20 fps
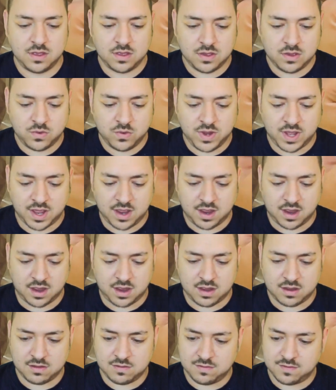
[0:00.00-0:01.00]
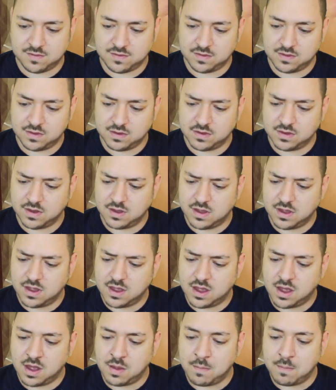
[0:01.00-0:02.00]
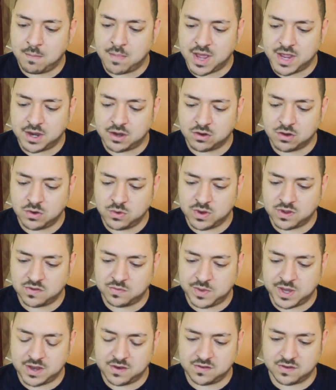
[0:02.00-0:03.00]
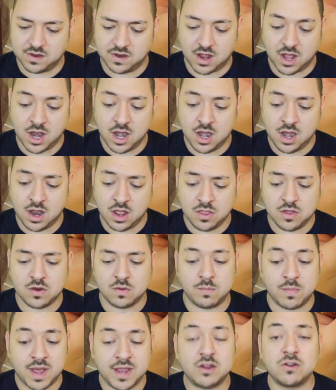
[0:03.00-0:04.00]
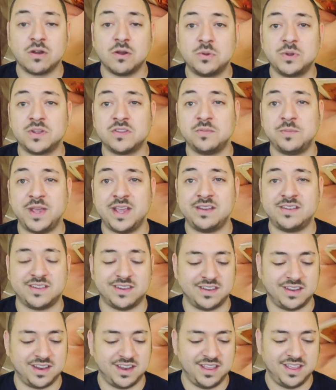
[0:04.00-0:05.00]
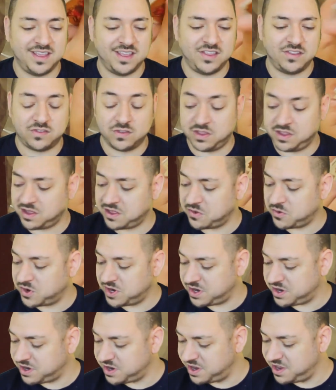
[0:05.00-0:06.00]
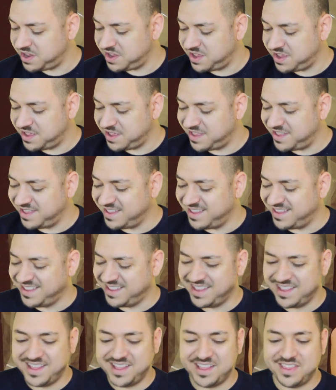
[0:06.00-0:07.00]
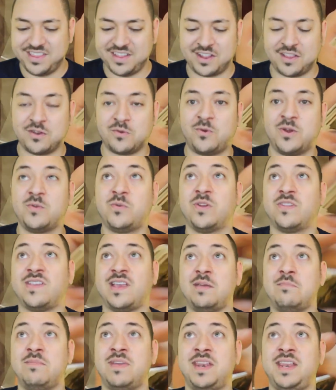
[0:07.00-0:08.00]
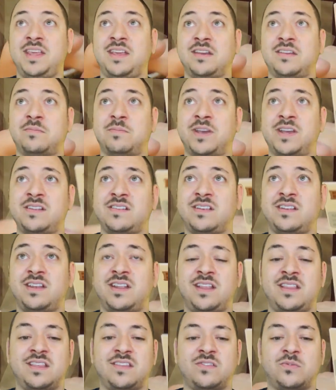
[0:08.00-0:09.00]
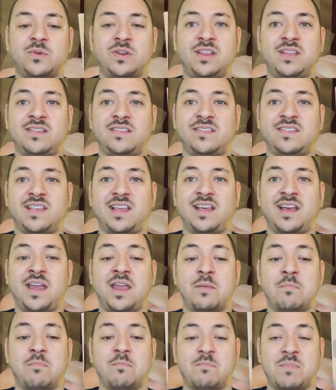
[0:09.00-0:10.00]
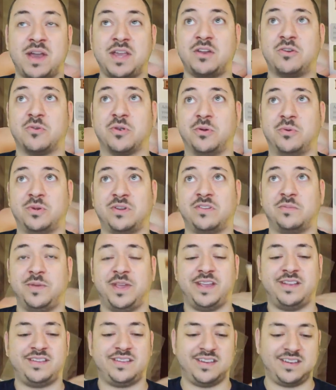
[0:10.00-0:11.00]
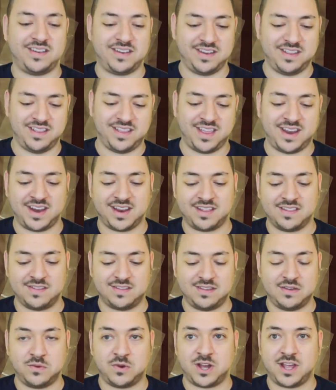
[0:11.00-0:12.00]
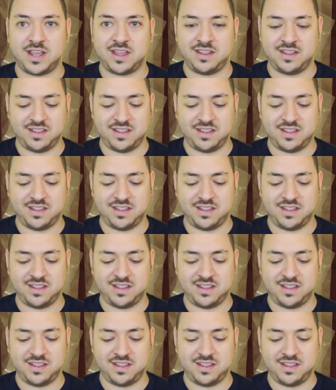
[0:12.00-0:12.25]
We have a micro expansion, another micro expansion. So the other one, the other one was a mini expansion, and this one is a micro expansion, and I can see why.